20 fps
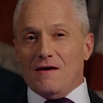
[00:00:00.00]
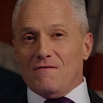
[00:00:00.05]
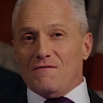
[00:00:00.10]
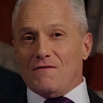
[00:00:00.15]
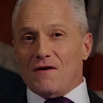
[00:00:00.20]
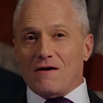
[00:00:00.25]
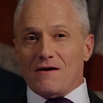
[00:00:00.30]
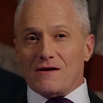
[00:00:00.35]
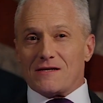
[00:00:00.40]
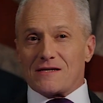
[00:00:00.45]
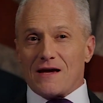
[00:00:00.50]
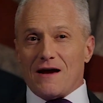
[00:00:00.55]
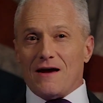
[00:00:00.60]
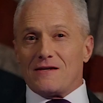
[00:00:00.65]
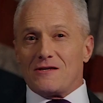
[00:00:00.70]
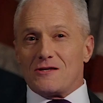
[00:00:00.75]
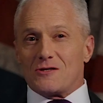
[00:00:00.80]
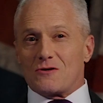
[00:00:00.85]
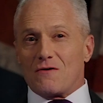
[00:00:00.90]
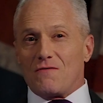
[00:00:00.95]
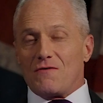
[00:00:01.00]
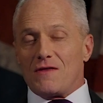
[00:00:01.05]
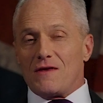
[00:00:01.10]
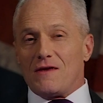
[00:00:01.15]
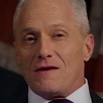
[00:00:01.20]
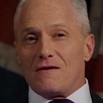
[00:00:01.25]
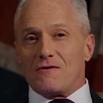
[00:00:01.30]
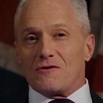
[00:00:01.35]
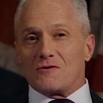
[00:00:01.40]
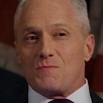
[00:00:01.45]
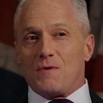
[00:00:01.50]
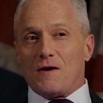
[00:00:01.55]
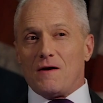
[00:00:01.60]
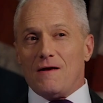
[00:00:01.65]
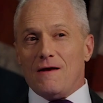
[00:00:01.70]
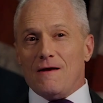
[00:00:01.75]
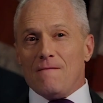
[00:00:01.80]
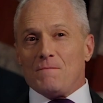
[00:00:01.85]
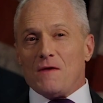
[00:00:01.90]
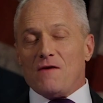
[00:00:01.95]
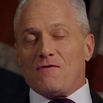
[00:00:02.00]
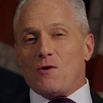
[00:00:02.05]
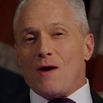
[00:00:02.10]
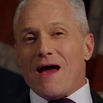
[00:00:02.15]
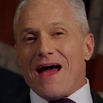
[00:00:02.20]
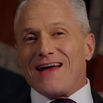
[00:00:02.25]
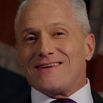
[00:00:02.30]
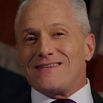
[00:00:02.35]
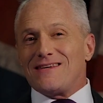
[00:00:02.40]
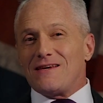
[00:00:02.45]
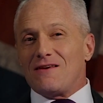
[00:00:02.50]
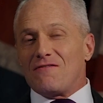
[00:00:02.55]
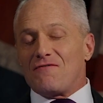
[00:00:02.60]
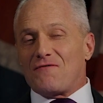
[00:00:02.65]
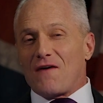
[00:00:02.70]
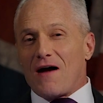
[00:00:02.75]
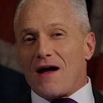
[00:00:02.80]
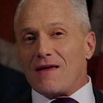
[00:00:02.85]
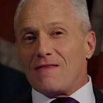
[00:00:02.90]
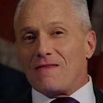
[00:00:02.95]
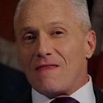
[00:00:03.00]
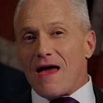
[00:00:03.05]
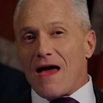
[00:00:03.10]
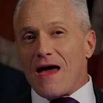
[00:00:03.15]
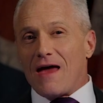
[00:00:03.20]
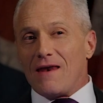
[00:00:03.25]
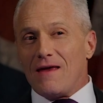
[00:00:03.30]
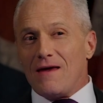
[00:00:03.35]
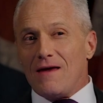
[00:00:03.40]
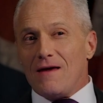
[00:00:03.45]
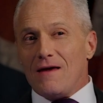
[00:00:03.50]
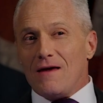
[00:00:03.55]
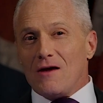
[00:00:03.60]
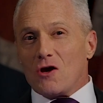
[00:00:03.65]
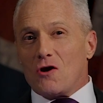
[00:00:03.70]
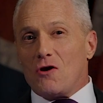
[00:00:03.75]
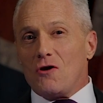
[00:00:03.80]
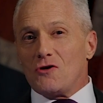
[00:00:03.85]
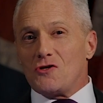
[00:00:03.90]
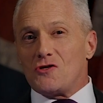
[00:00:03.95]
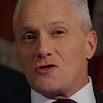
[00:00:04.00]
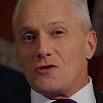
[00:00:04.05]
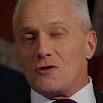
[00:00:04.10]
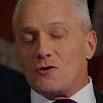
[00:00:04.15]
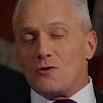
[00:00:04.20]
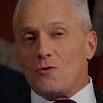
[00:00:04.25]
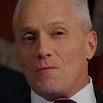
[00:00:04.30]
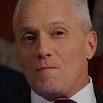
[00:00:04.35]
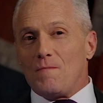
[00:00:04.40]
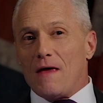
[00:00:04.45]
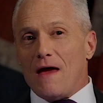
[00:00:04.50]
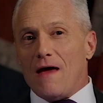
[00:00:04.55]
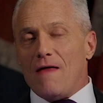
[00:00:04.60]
various scientists over the years, but if you had to define that, could you?